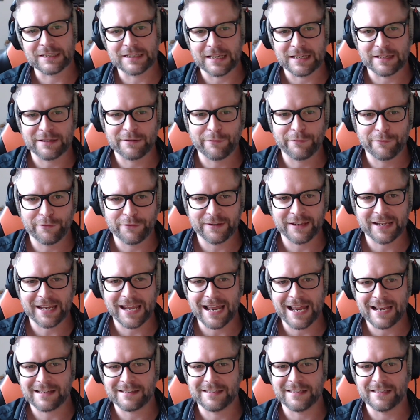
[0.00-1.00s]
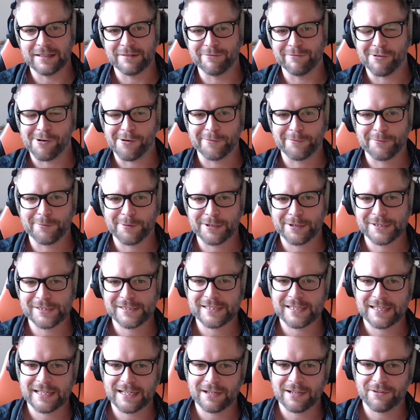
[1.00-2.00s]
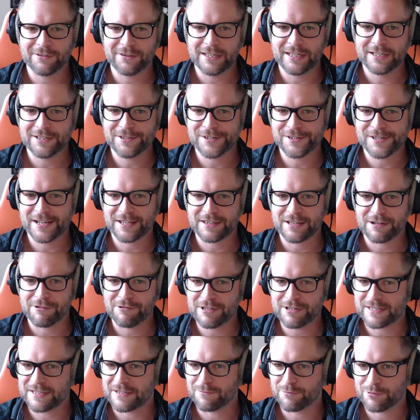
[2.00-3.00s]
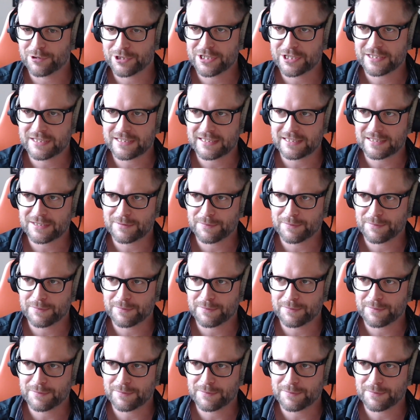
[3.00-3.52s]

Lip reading: There's physicality involved, whereas on the internet there isn't, which is